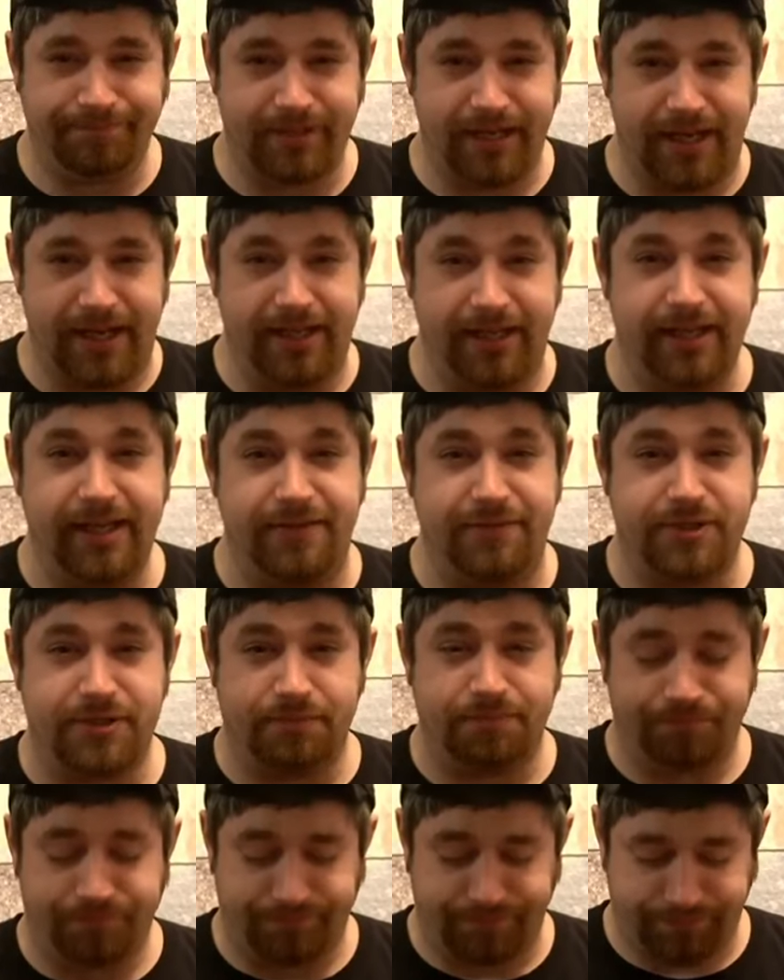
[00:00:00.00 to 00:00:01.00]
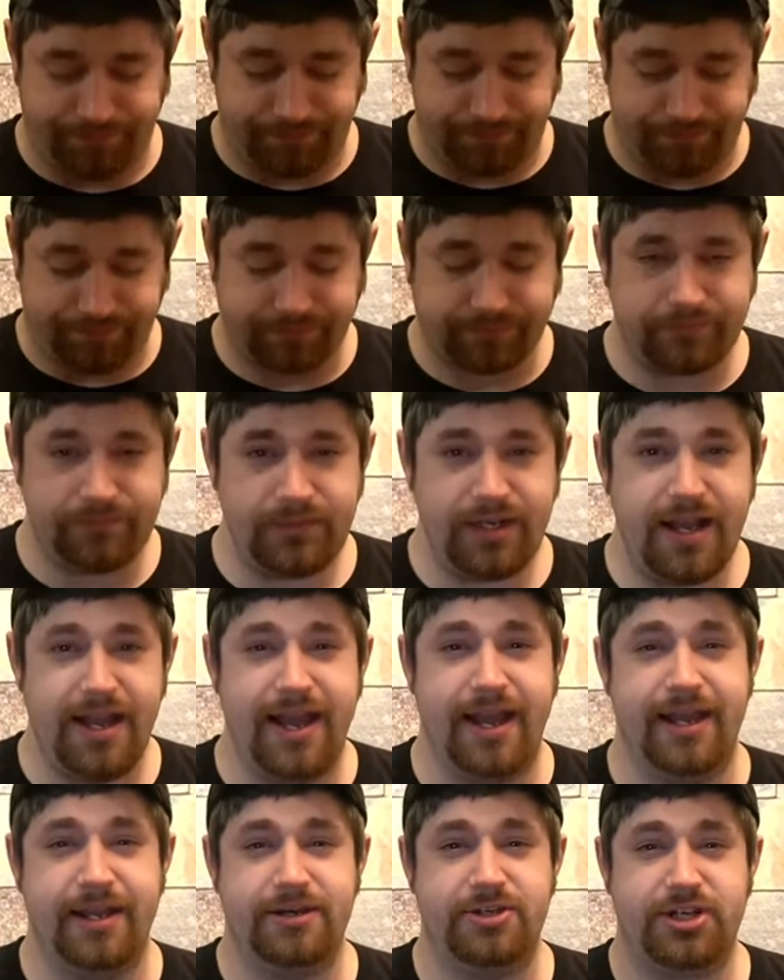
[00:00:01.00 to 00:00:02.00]
he leaves,
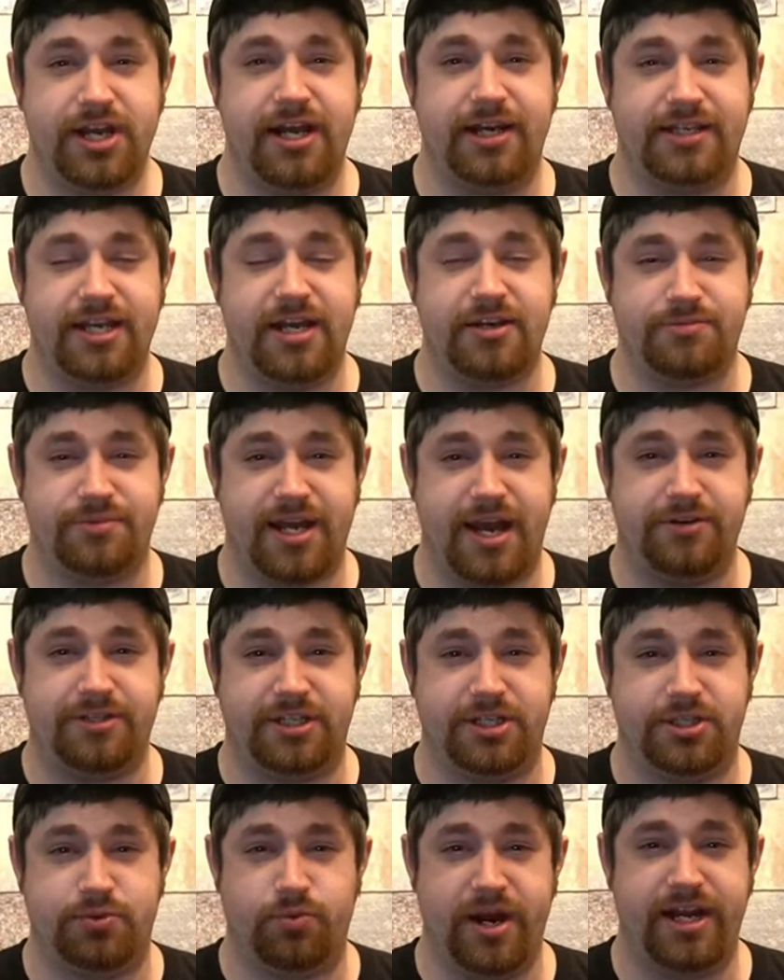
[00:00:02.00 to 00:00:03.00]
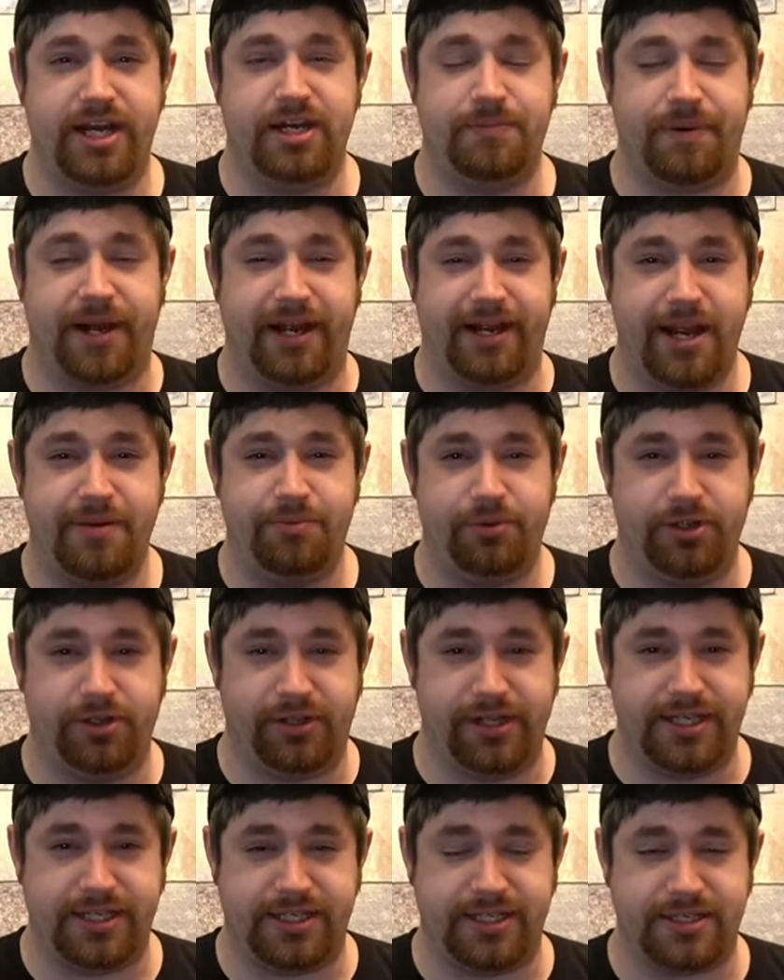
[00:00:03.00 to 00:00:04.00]
and Channing Tatum's house is raided by Gabriel
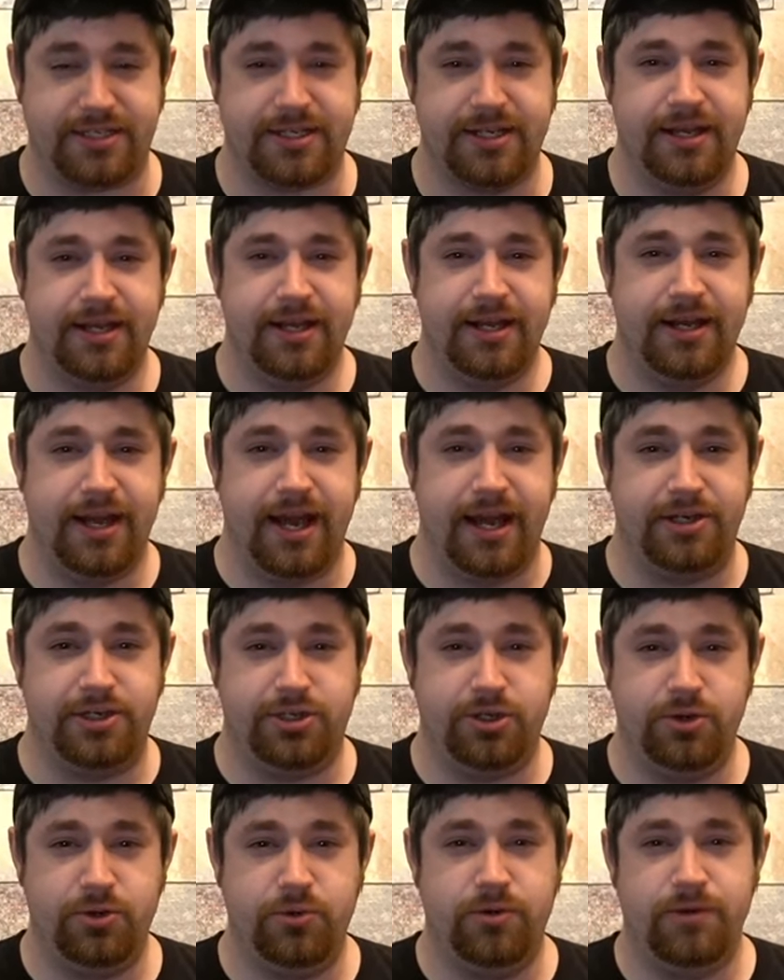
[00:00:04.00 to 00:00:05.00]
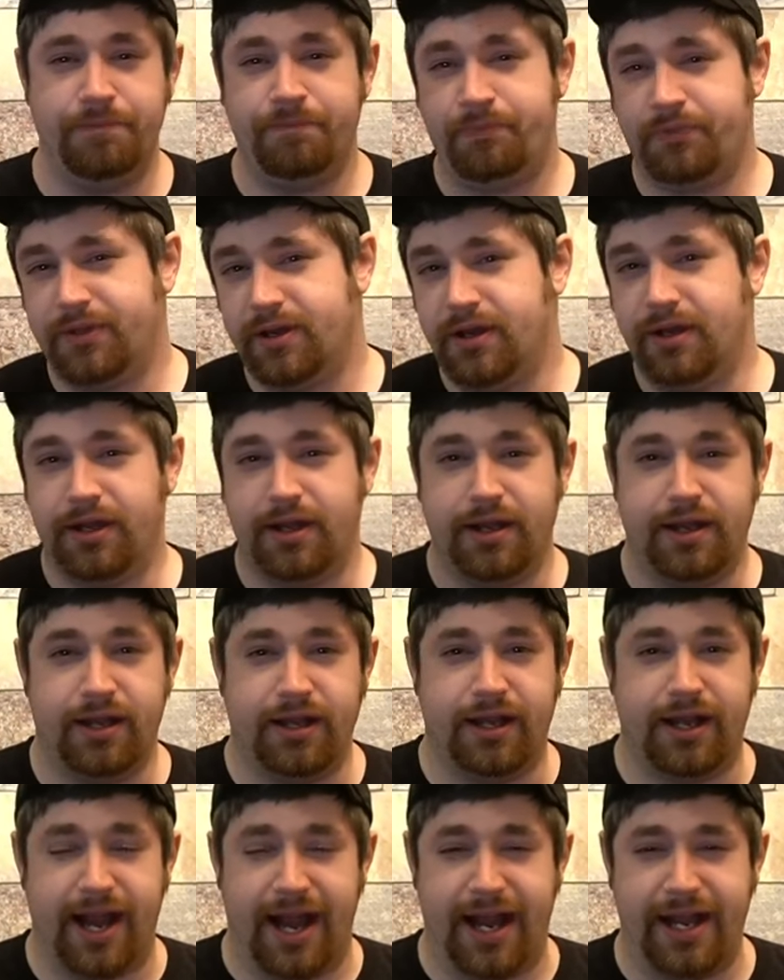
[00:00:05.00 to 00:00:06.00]
Iglesias and two
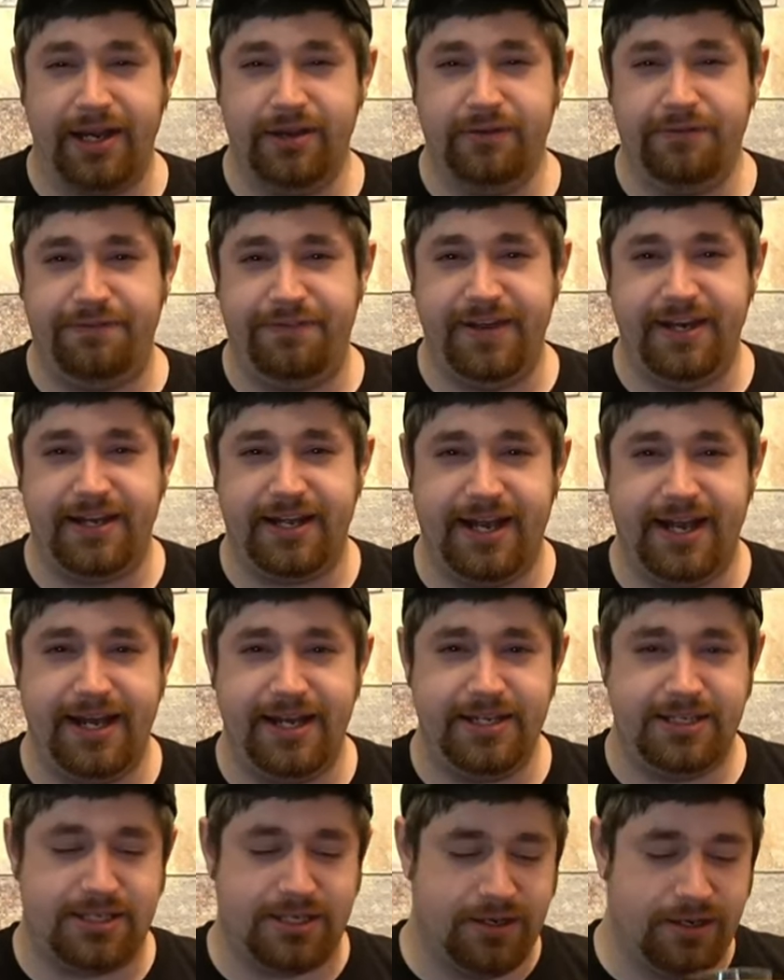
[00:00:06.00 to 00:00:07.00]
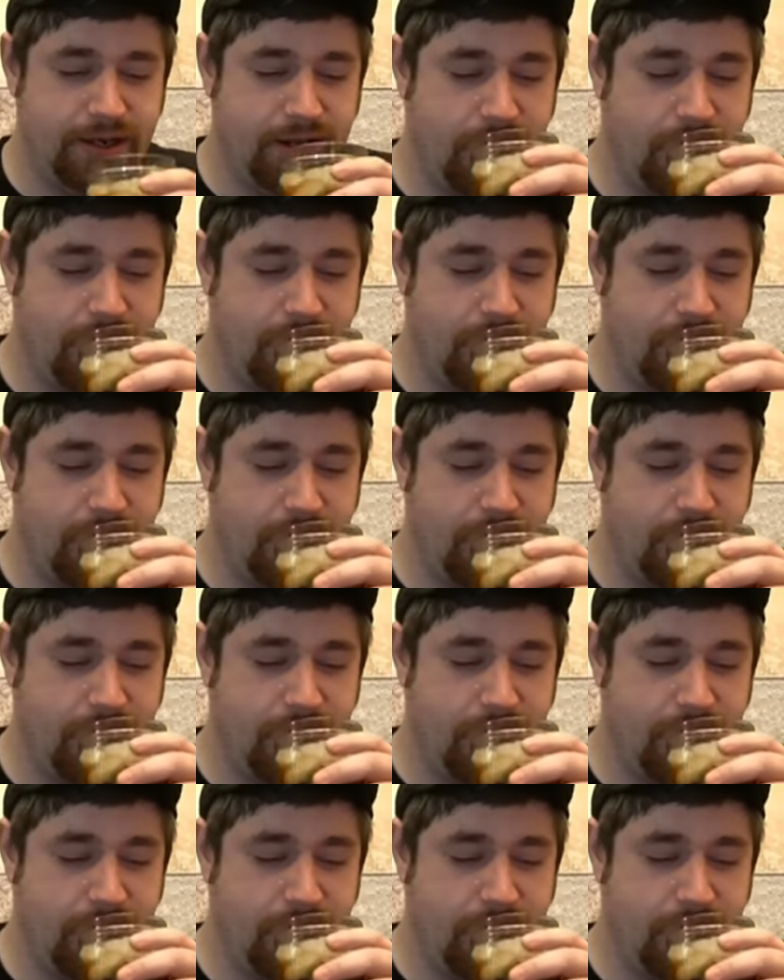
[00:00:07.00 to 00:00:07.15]
kind of fit, guys.